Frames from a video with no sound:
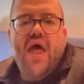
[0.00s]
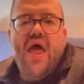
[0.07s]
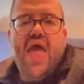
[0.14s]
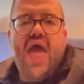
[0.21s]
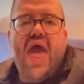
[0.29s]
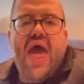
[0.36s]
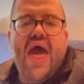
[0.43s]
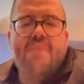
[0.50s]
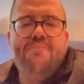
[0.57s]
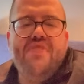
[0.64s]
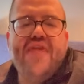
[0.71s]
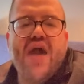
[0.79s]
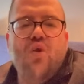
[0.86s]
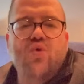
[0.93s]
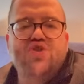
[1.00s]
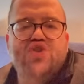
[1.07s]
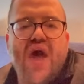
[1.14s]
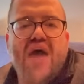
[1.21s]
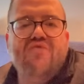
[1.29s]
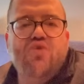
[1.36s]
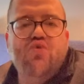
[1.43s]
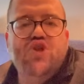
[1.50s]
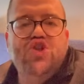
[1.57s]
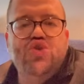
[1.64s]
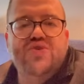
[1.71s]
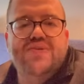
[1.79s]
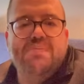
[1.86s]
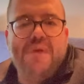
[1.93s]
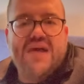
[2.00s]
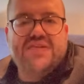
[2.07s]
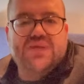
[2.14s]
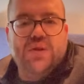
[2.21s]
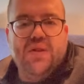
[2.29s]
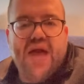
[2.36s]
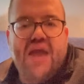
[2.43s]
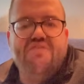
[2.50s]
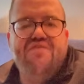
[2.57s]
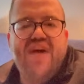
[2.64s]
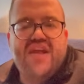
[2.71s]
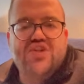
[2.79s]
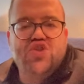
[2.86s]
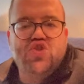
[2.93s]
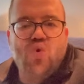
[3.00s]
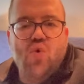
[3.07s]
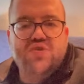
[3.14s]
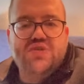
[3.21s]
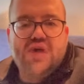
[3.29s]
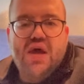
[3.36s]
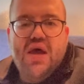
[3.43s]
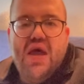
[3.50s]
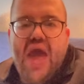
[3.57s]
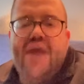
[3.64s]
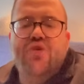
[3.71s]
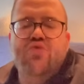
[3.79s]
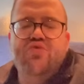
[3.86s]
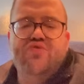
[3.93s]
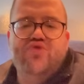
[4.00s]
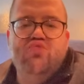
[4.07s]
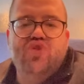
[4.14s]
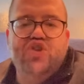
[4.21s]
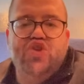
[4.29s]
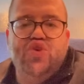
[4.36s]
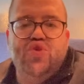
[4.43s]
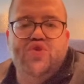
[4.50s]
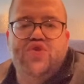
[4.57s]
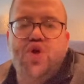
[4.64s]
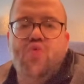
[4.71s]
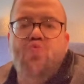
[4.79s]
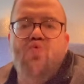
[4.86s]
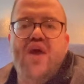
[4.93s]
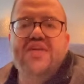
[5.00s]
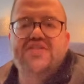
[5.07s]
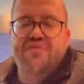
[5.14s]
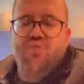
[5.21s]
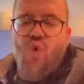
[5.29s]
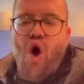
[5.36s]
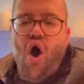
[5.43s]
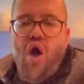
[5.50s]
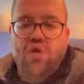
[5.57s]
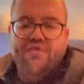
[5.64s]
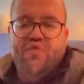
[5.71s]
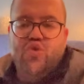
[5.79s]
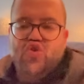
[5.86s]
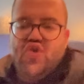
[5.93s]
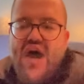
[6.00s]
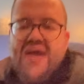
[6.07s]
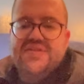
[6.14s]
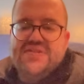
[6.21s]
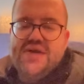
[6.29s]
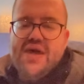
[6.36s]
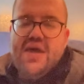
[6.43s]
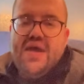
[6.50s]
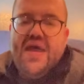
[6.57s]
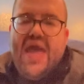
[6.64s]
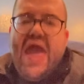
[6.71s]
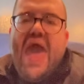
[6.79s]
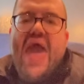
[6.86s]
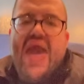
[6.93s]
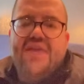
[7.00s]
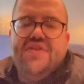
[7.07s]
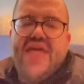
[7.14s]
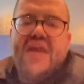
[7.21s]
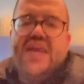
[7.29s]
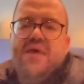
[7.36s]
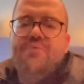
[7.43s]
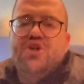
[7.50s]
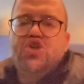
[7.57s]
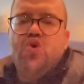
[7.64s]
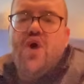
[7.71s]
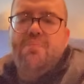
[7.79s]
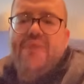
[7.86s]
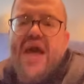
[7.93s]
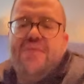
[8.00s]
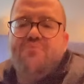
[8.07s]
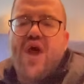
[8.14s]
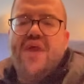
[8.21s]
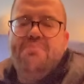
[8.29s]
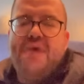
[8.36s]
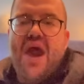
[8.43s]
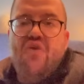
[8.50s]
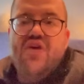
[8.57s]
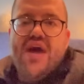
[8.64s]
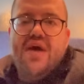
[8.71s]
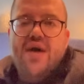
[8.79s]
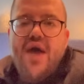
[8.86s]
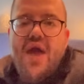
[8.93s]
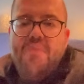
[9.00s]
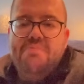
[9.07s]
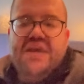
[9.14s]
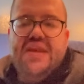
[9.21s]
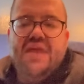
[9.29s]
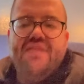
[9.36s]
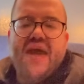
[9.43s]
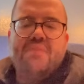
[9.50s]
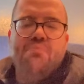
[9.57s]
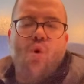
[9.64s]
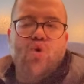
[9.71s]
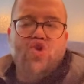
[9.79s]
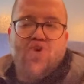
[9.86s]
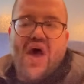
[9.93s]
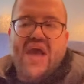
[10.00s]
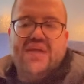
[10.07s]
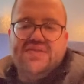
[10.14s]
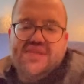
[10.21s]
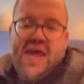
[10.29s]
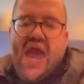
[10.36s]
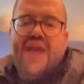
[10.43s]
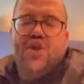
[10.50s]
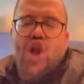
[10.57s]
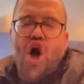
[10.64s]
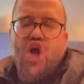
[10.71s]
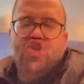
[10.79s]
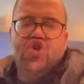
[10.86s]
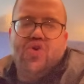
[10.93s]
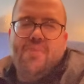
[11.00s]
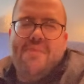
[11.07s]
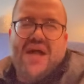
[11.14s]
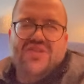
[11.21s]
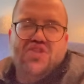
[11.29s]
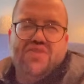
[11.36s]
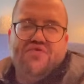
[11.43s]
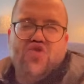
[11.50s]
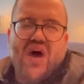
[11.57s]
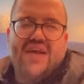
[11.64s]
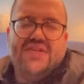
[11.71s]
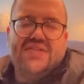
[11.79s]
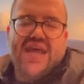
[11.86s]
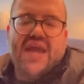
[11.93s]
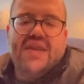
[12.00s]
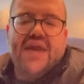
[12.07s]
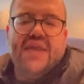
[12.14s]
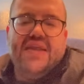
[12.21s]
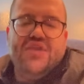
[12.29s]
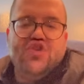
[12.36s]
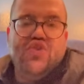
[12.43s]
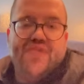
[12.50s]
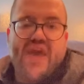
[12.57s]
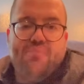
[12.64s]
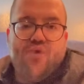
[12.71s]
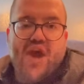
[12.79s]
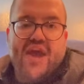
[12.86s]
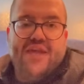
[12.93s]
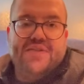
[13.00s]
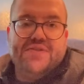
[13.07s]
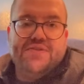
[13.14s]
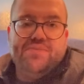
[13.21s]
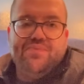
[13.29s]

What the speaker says: They also have a reduced muscle and fat stores and a reduced reservoir for drugs, and that immature blood-brain barrier, meaning that more drugs and larger amounts of drugs can get into their brains.